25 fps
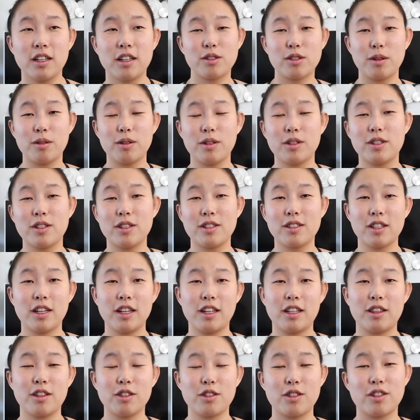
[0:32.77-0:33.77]
So this is
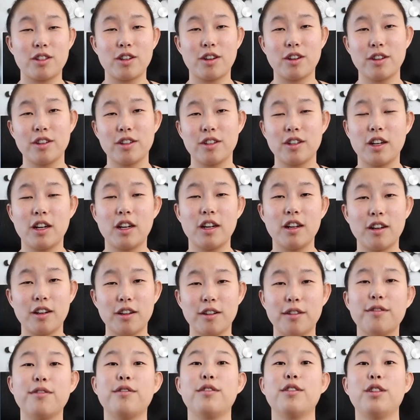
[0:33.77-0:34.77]
like the start
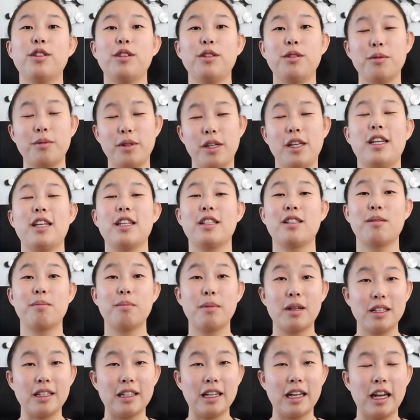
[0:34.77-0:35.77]
of the new week. It's
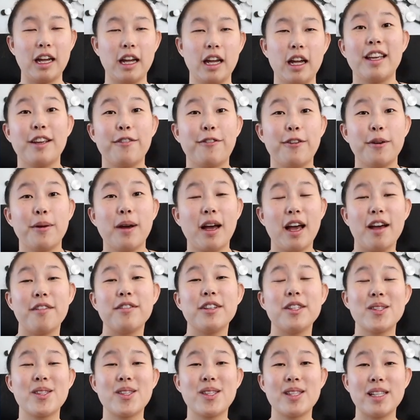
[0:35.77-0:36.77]
Monday. If you
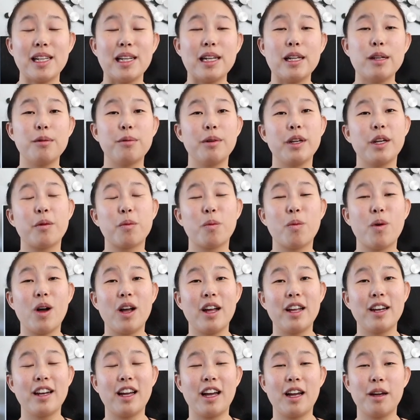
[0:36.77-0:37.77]
haven't seen week
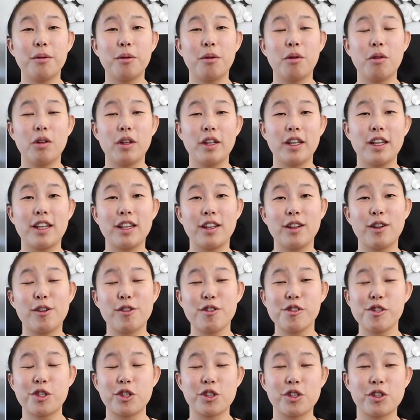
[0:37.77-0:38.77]
one, I will link it
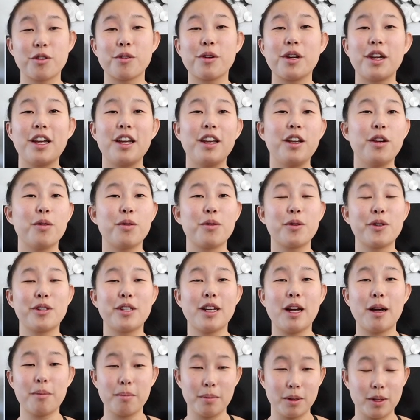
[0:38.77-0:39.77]
on the screen or
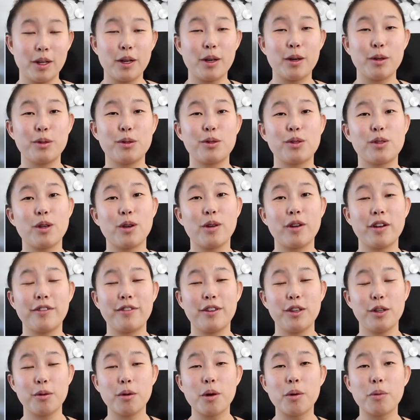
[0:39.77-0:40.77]
down below. So if
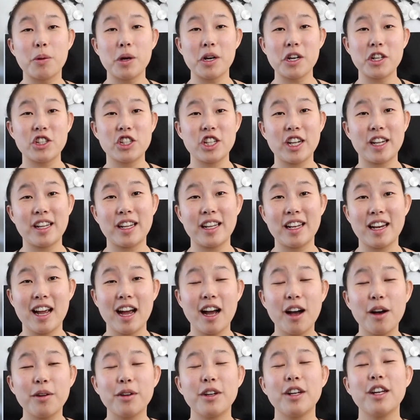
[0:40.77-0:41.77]
you want to check it
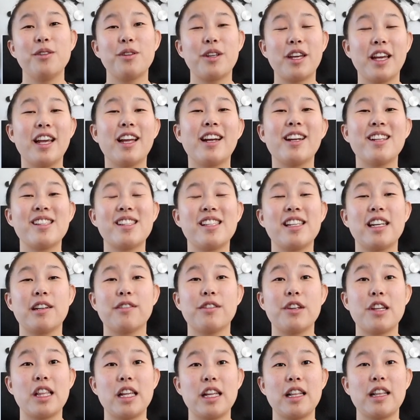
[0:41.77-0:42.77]
out, you can and see
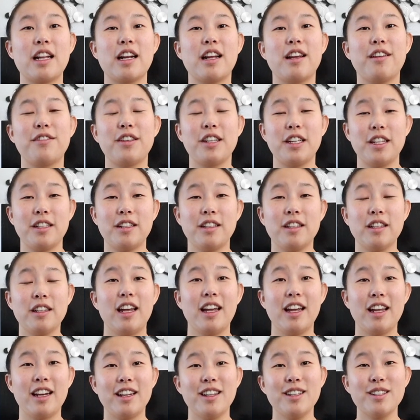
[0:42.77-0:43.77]
everything that I've eaten.
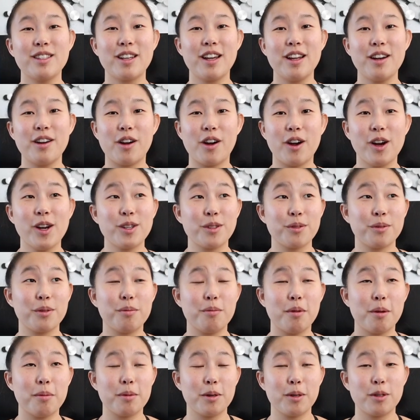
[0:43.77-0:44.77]
It is kind of hard to
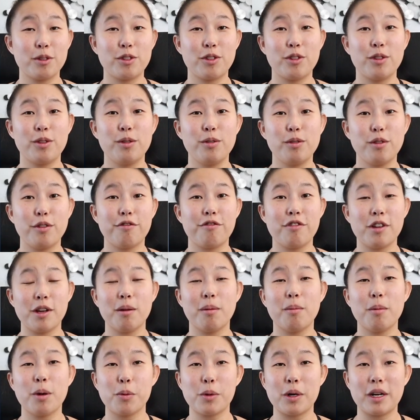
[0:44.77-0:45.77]
remember to
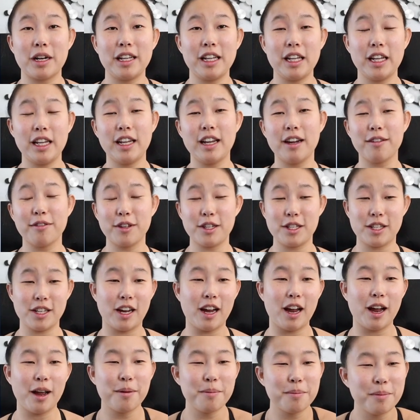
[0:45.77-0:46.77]
film what I eat every
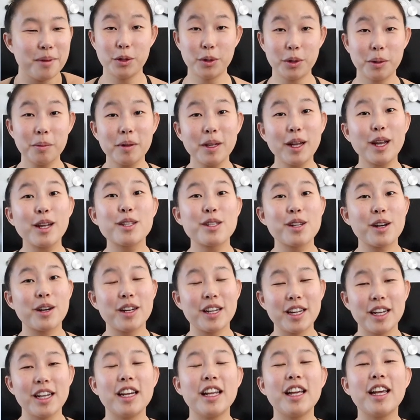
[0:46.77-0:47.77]
time. Normally I
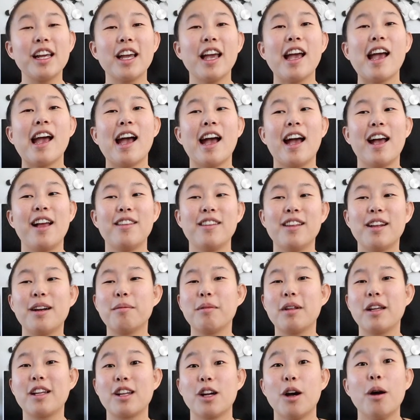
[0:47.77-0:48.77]
start eating and then I'm
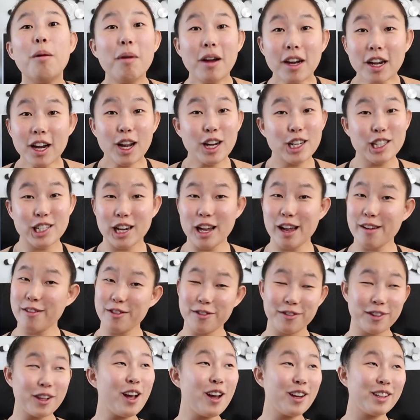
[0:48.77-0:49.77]
like, oh my gosh, I have to
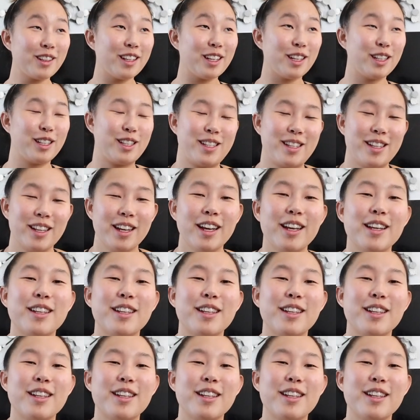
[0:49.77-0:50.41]
vlog this.